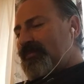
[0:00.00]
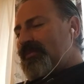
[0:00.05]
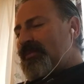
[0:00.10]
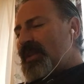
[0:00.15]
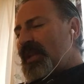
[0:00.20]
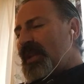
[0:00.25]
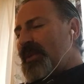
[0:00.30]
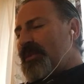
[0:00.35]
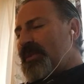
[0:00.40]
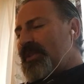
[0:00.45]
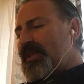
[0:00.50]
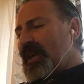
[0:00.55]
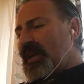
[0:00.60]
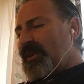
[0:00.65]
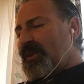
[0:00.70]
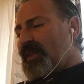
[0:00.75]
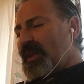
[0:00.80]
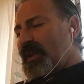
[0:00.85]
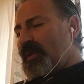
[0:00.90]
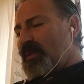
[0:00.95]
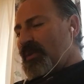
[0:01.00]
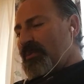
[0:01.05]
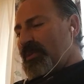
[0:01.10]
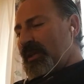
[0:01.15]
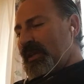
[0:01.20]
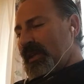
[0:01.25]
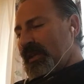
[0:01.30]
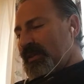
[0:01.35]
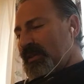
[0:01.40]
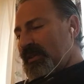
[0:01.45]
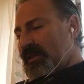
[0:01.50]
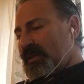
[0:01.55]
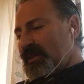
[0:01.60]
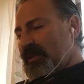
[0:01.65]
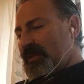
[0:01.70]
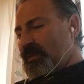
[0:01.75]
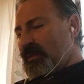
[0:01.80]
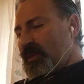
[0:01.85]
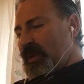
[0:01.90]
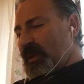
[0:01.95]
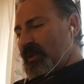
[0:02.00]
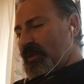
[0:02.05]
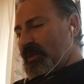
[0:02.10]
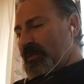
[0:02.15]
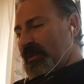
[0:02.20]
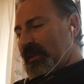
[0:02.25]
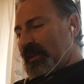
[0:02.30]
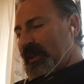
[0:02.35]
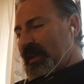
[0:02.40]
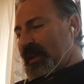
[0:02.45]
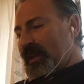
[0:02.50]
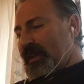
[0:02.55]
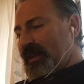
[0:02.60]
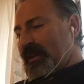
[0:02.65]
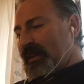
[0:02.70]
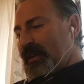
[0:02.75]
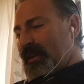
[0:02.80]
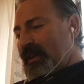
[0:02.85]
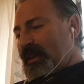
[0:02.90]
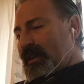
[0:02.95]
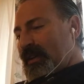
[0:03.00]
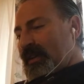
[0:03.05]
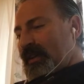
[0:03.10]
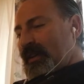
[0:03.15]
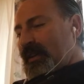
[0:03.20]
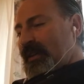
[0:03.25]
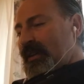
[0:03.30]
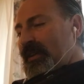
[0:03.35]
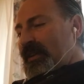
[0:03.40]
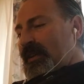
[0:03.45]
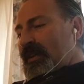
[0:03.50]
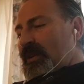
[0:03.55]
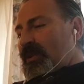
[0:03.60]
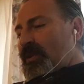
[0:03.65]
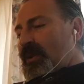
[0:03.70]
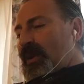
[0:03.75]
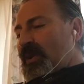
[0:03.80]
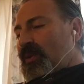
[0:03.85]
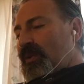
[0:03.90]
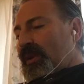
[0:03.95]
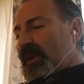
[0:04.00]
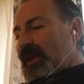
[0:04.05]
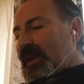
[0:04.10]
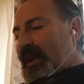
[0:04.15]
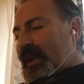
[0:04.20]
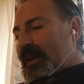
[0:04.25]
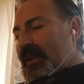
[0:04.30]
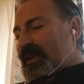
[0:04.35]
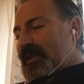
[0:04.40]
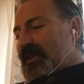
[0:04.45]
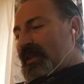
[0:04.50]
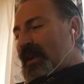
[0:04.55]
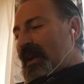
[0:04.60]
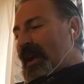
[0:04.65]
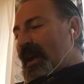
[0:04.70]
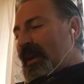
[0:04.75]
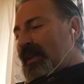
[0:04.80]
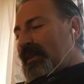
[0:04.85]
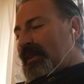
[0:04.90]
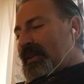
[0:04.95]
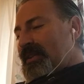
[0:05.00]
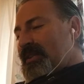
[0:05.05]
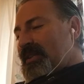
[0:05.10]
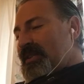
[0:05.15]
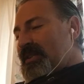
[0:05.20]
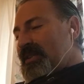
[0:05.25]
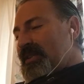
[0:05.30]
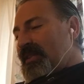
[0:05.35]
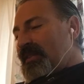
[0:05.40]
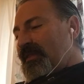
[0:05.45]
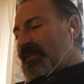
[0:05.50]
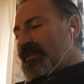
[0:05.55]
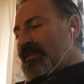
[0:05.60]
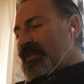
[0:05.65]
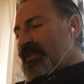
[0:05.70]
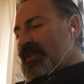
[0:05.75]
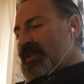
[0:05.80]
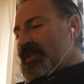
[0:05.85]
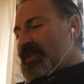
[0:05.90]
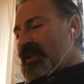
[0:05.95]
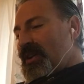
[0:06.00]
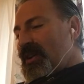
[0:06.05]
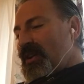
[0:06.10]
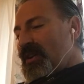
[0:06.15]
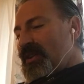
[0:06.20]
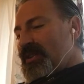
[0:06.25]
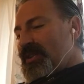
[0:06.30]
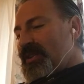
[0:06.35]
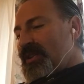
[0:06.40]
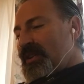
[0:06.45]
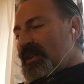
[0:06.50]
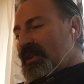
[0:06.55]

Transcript: It would tell you that it would be like what it would be like, what it would like to act as a sieve for the stars,